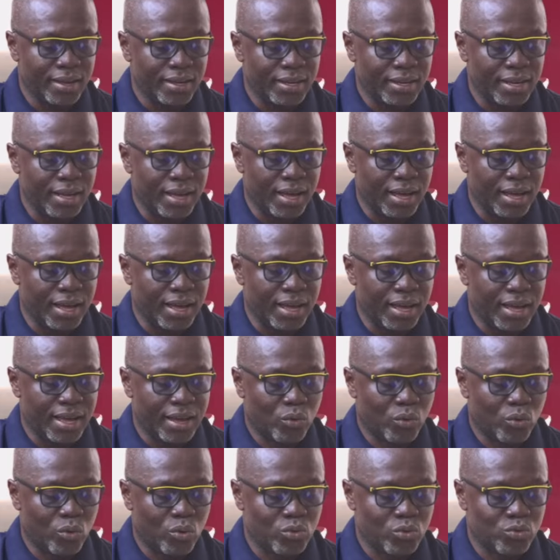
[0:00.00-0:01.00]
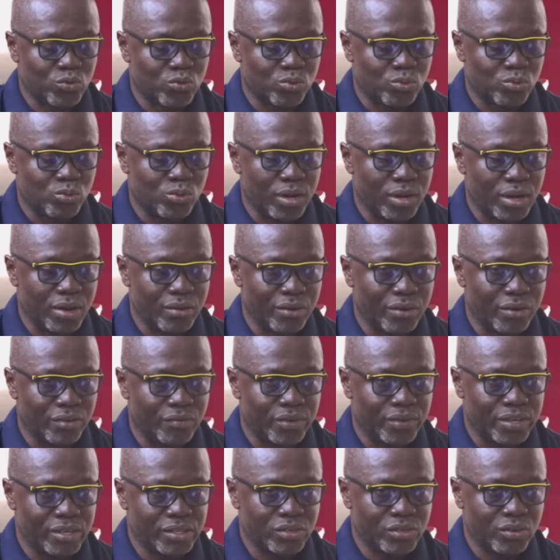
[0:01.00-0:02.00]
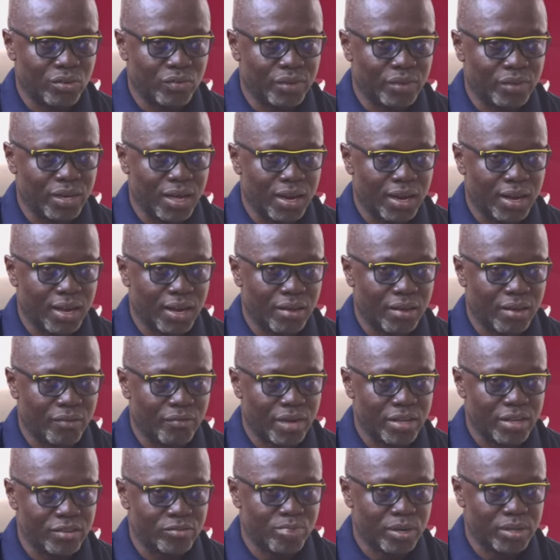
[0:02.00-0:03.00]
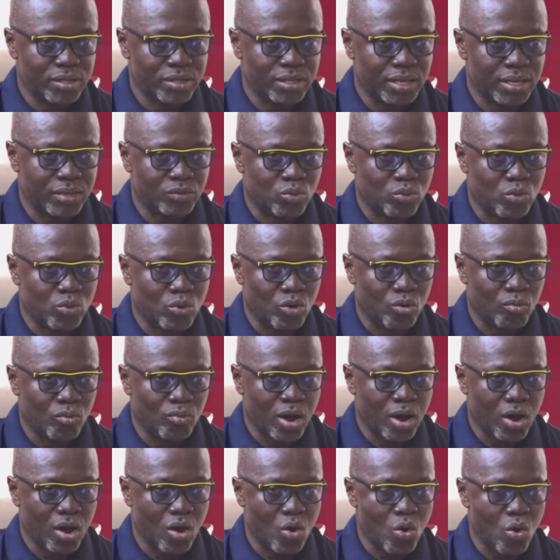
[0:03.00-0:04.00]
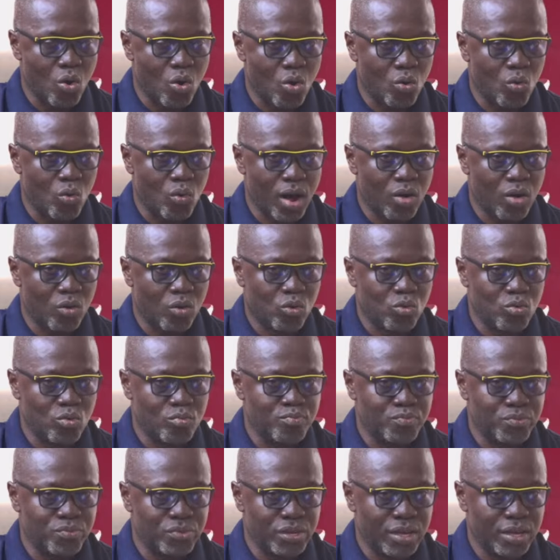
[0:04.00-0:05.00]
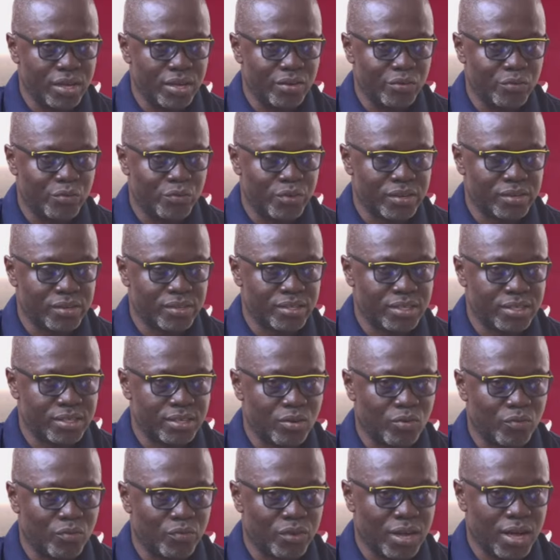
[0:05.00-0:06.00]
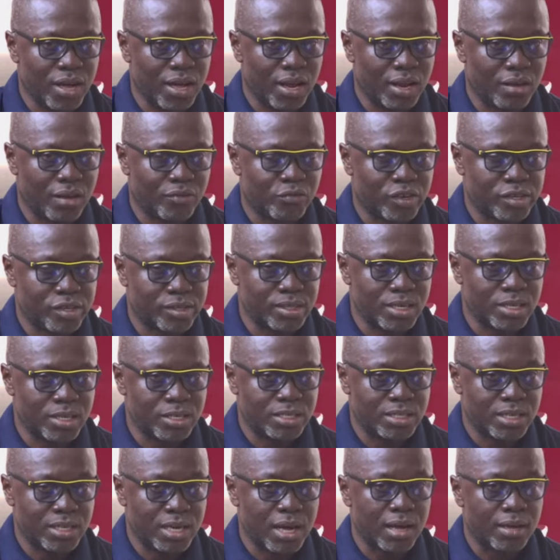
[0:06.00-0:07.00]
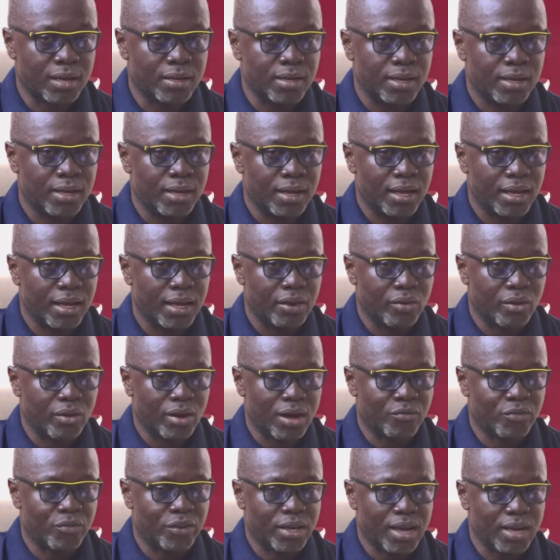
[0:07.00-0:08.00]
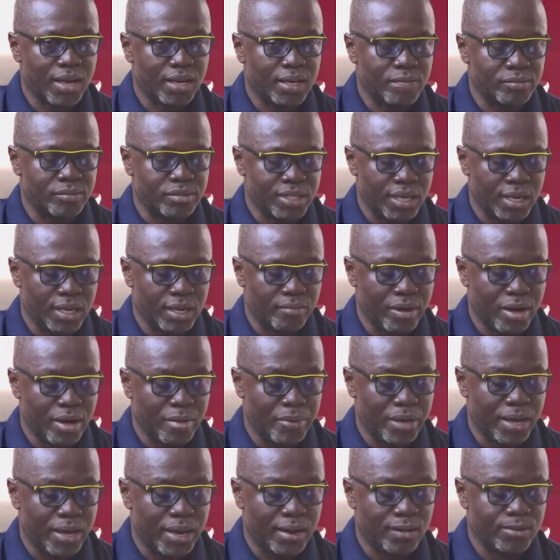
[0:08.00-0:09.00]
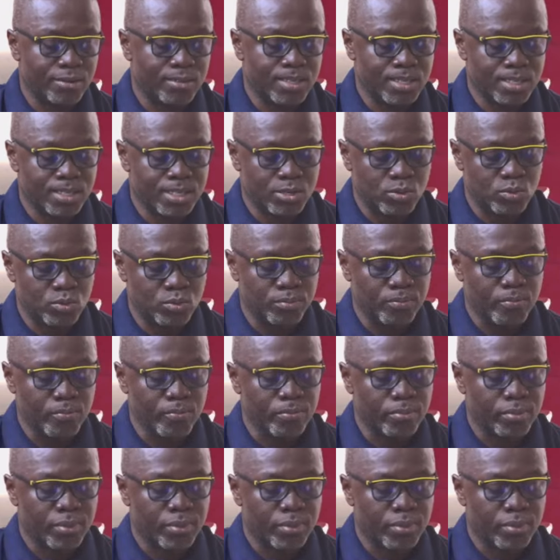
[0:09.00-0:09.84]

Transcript: ni a ekoso e wo University of Ghana and the vice president wo honu ma okwa ko bie University of Ghana facility a eno na African Games ye de ba be na no titiru